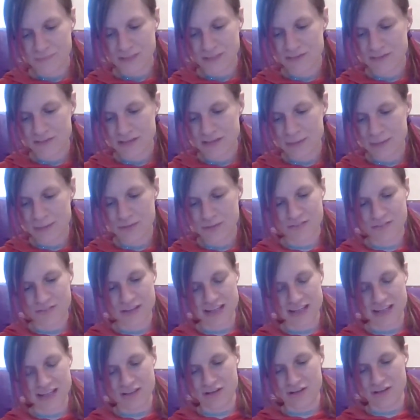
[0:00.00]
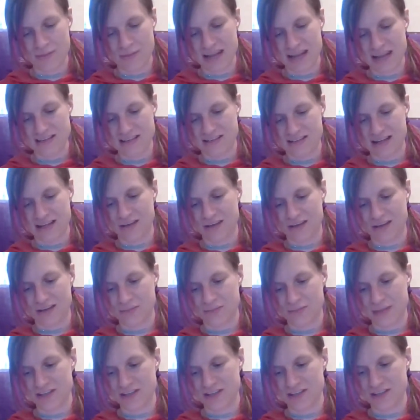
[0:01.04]
So yeah, I'm just flicking through the pages now,
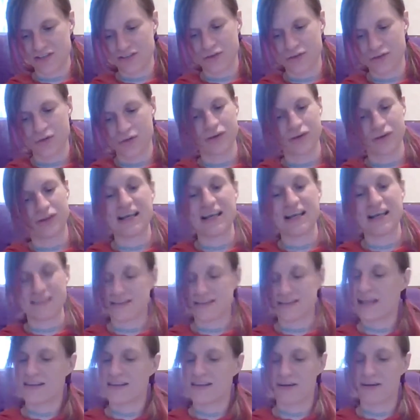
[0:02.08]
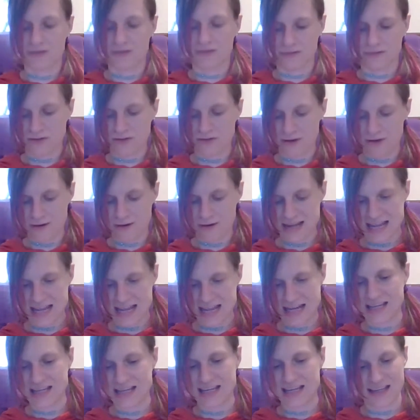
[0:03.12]
just making sure, as I said, there aren't
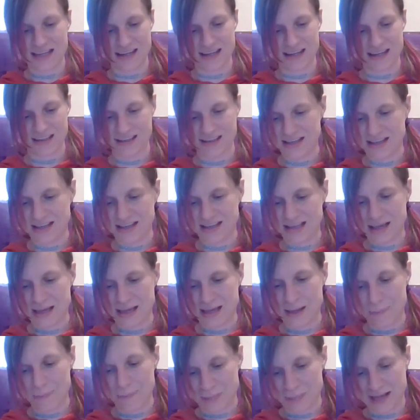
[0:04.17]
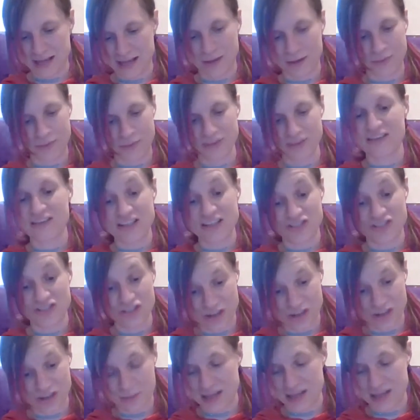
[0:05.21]
any blank ones. There
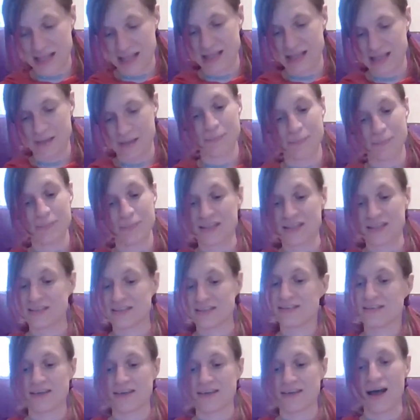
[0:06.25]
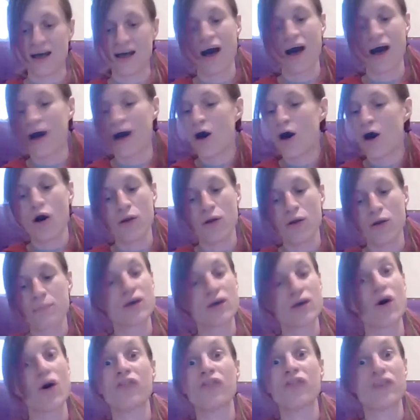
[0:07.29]
shouldn't be, because, oh my
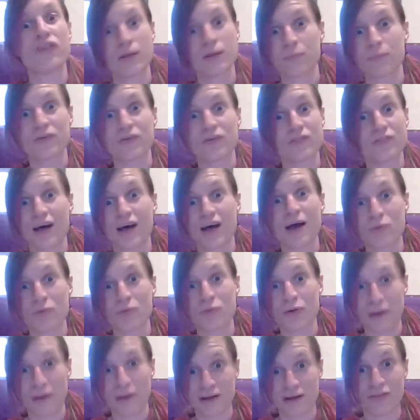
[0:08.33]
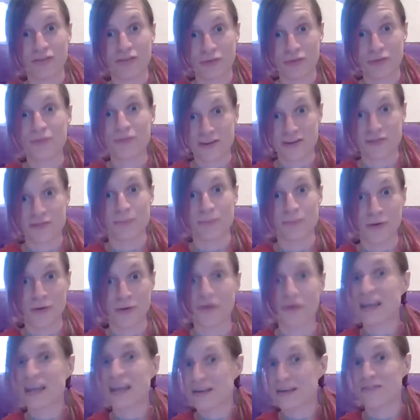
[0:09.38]
god, the number of times I went through this
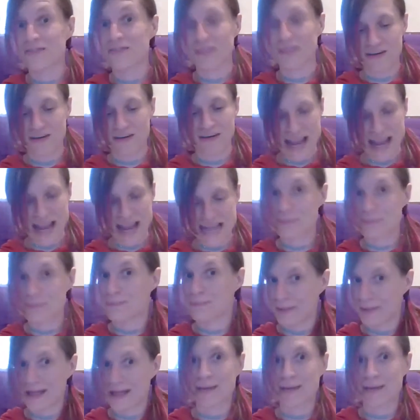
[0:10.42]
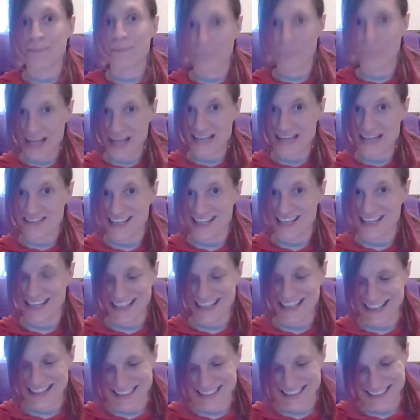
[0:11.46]
book, if there are any blank
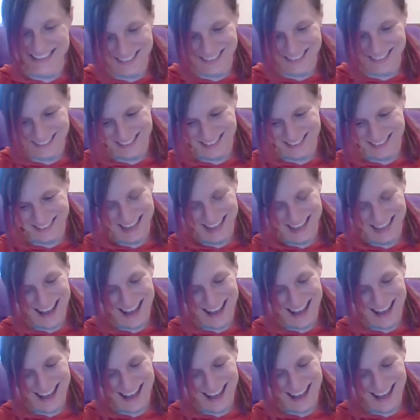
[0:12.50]
pages,